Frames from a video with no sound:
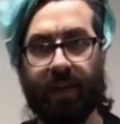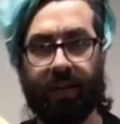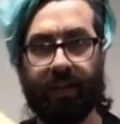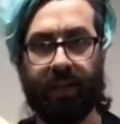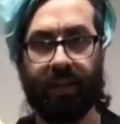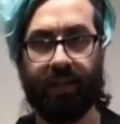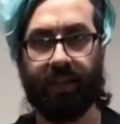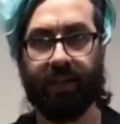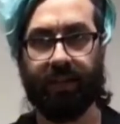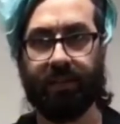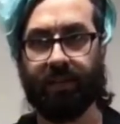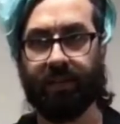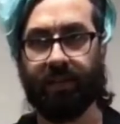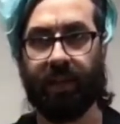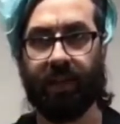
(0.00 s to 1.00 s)
a rag like
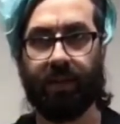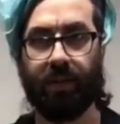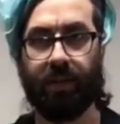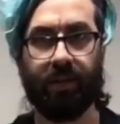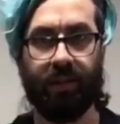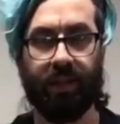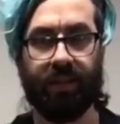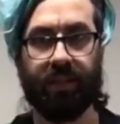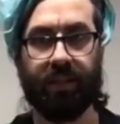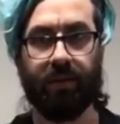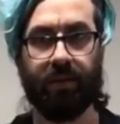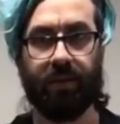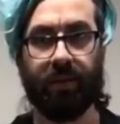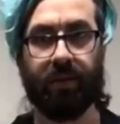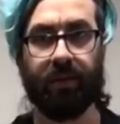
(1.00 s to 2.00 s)
this and coat it in linseed
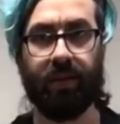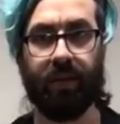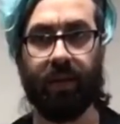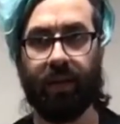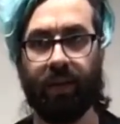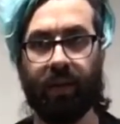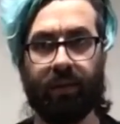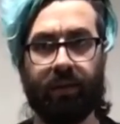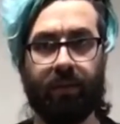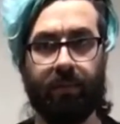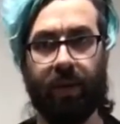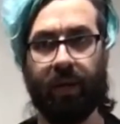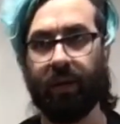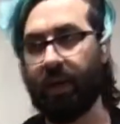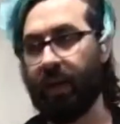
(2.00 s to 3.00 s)
oil,
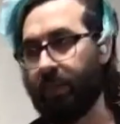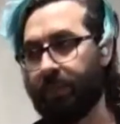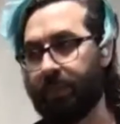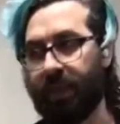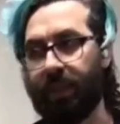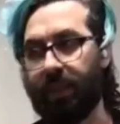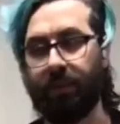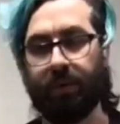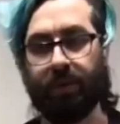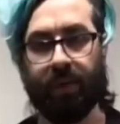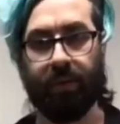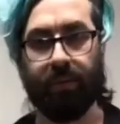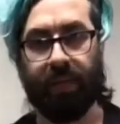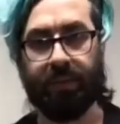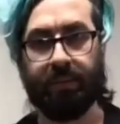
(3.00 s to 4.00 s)
ball it up and throw it
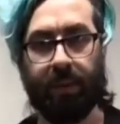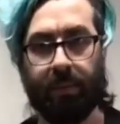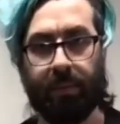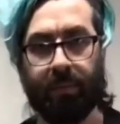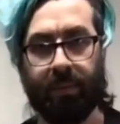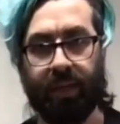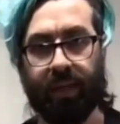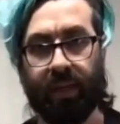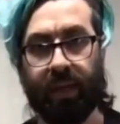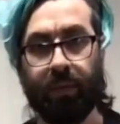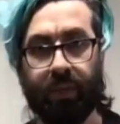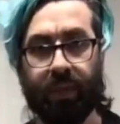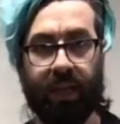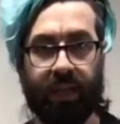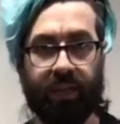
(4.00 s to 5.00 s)
in a waste paper bin, it
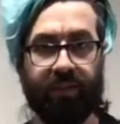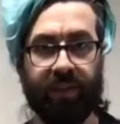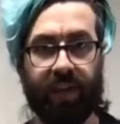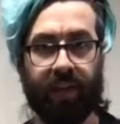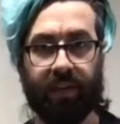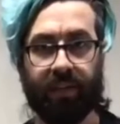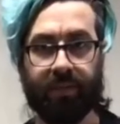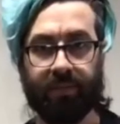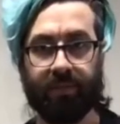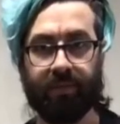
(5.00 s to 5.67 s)
will catch fire.